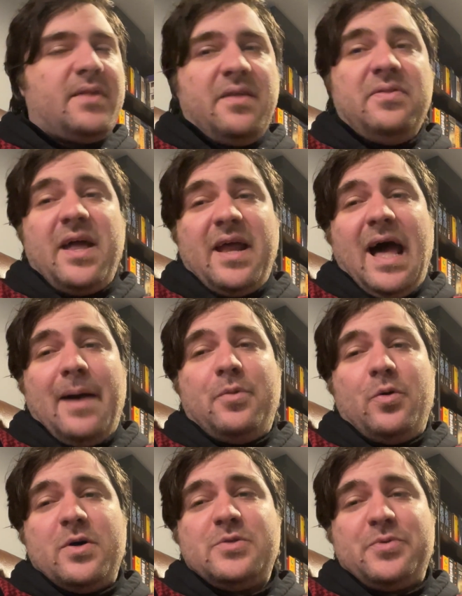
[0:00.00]
that
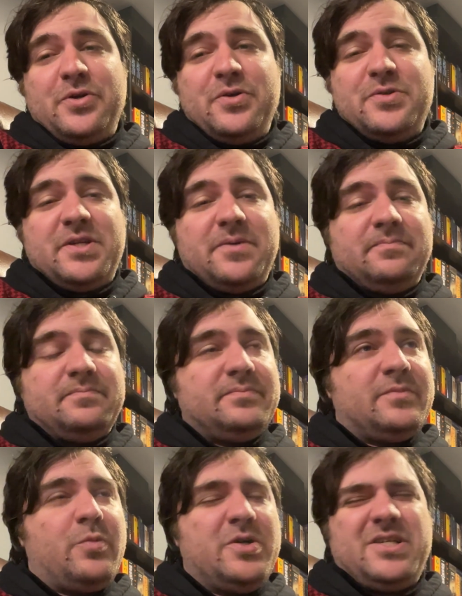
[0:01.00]
Apple was producing.
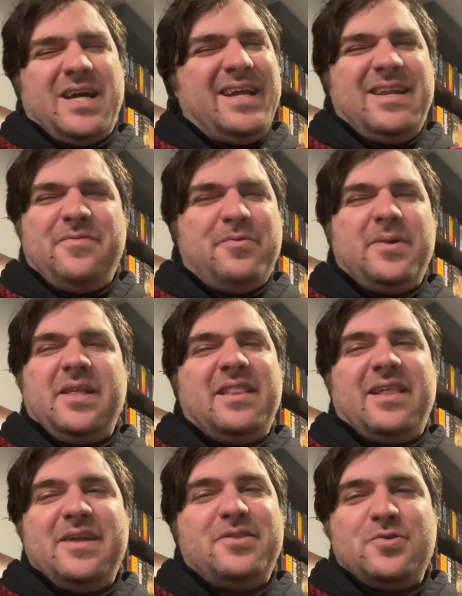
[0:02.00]
Which I never really
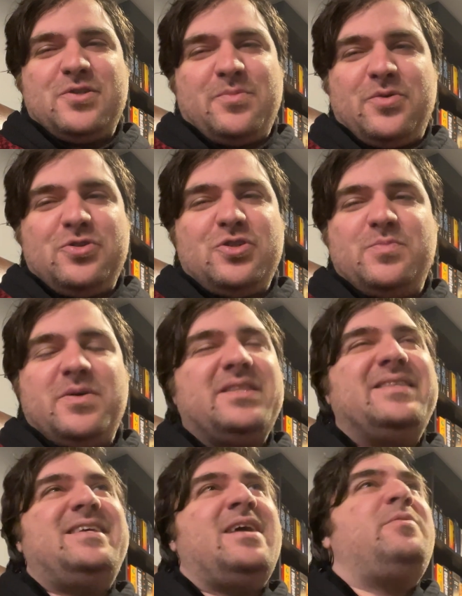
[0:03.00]
liked those commercials,
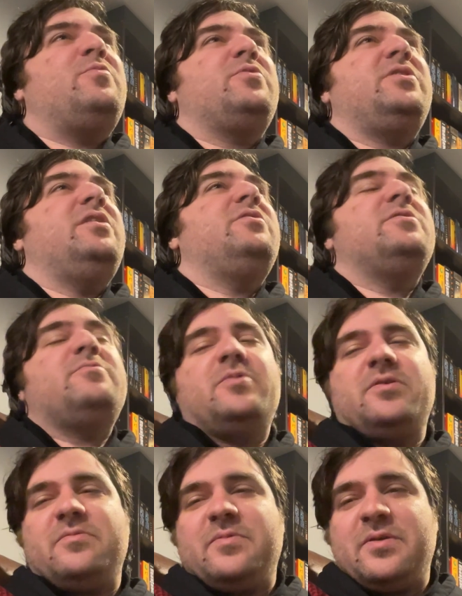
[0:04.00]
but damn it, were they good?
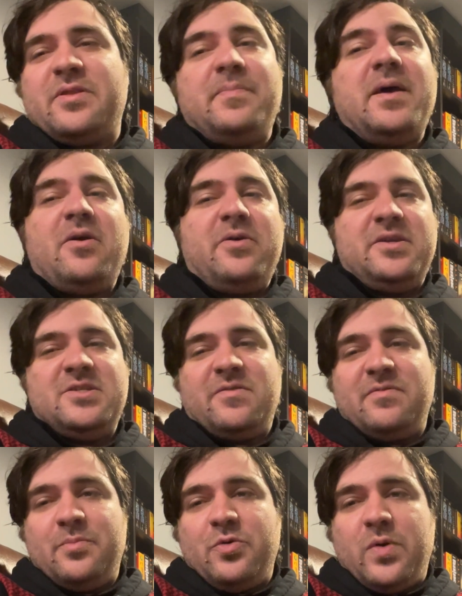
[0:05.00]
Were the parodies
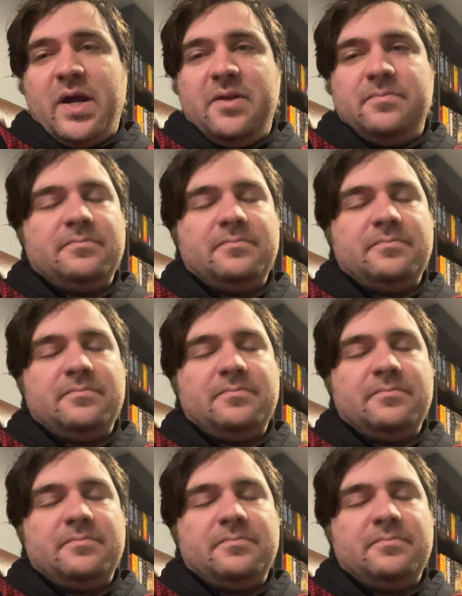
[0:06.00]
of them great?